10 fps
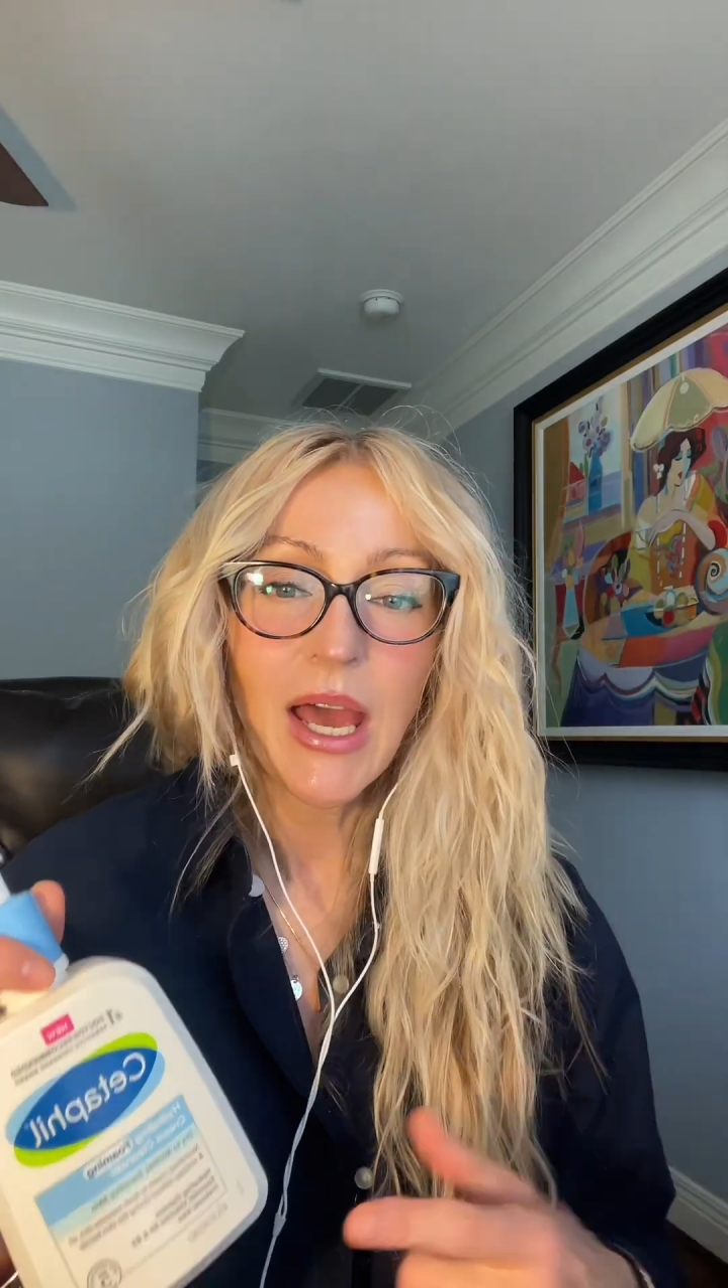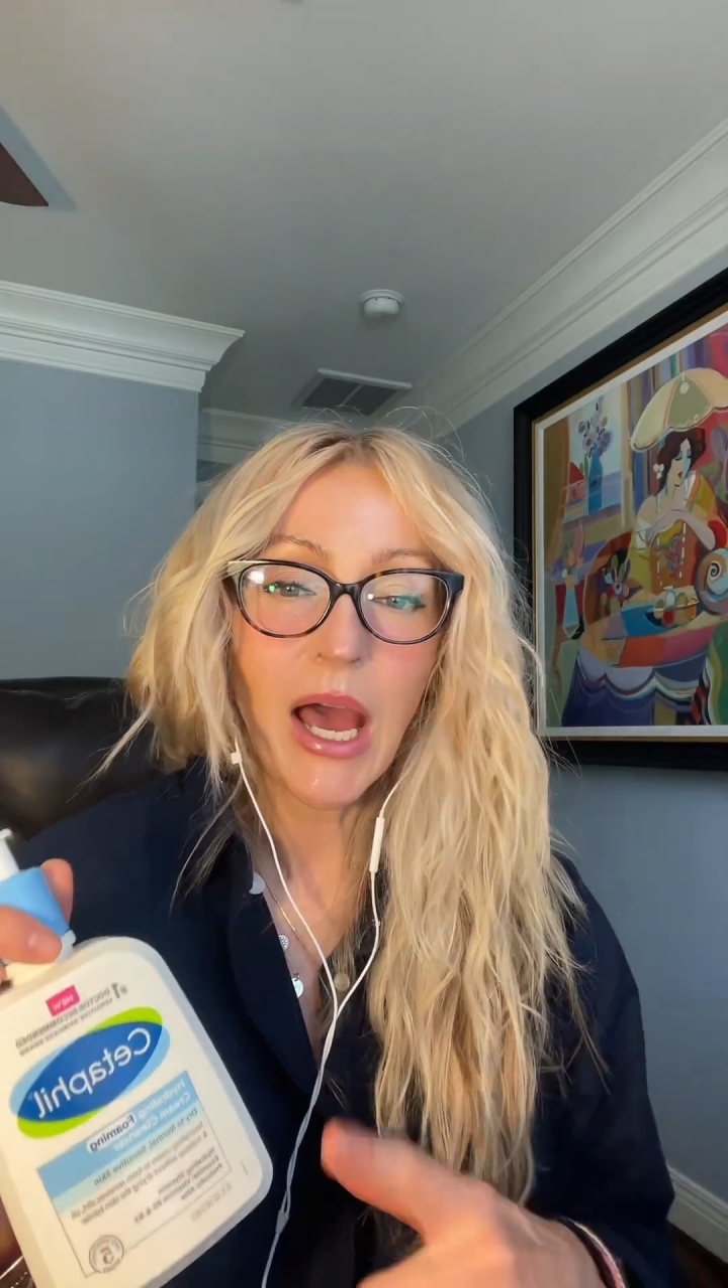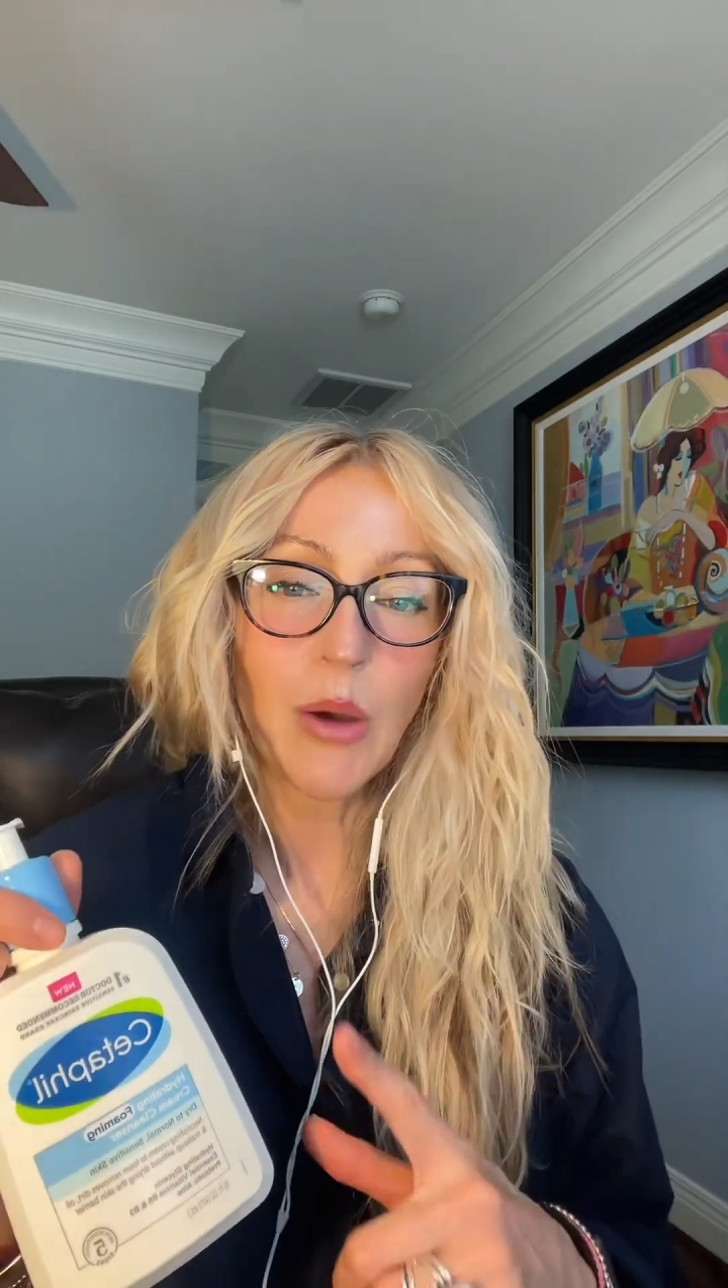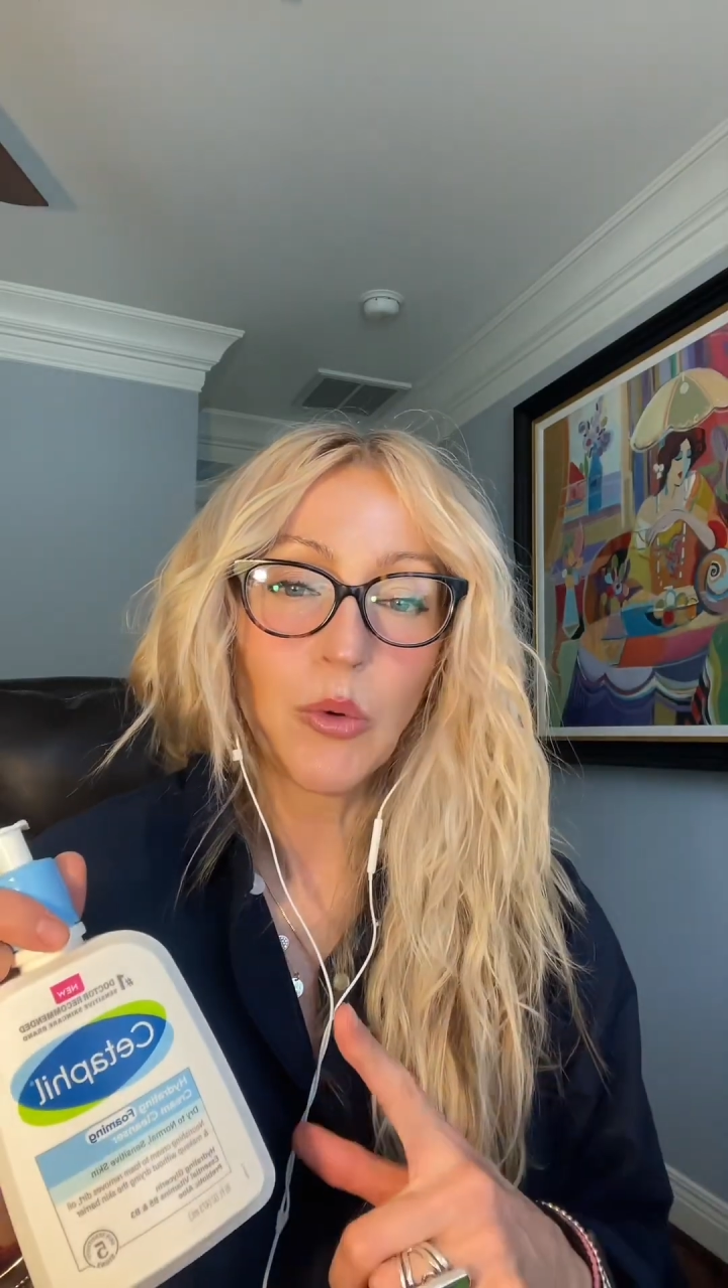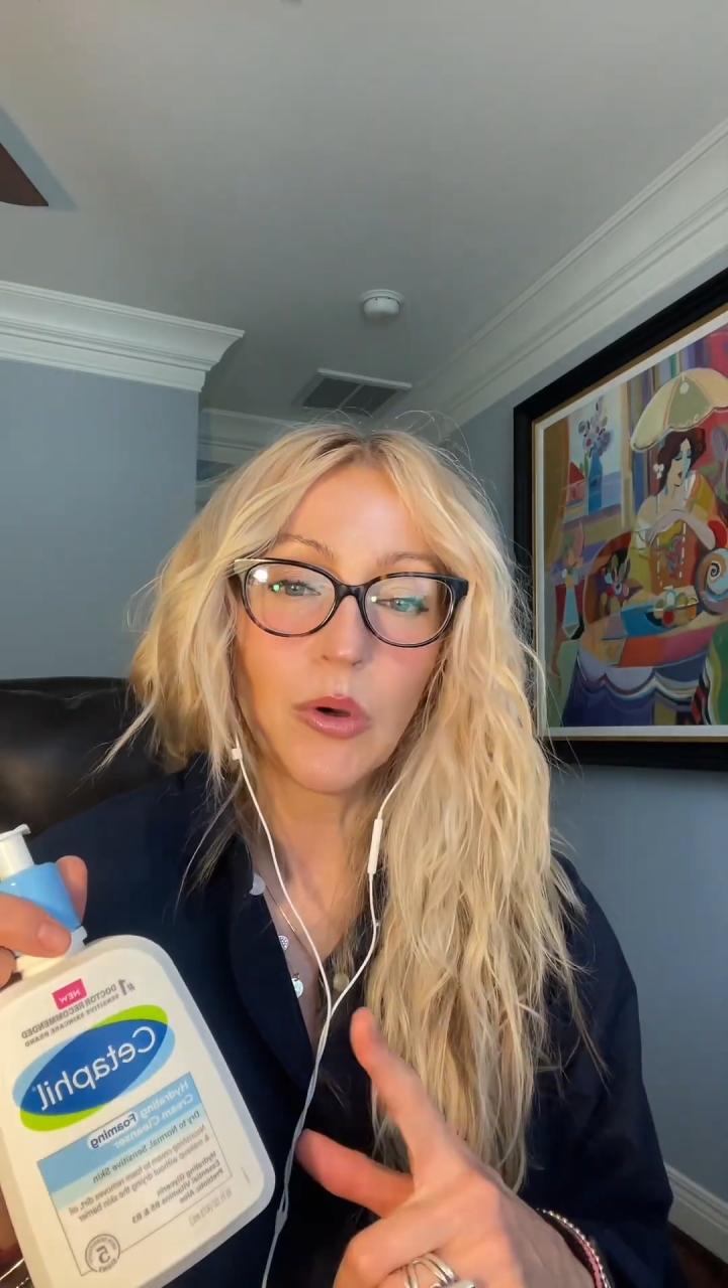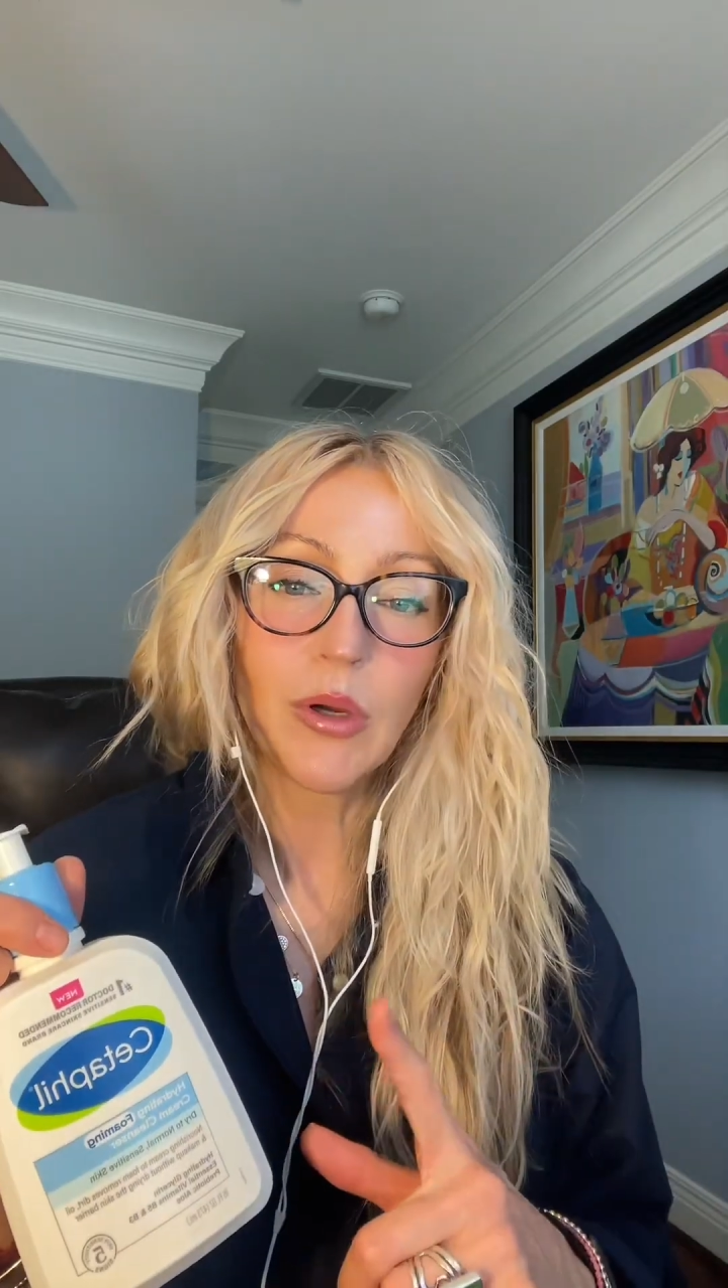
I will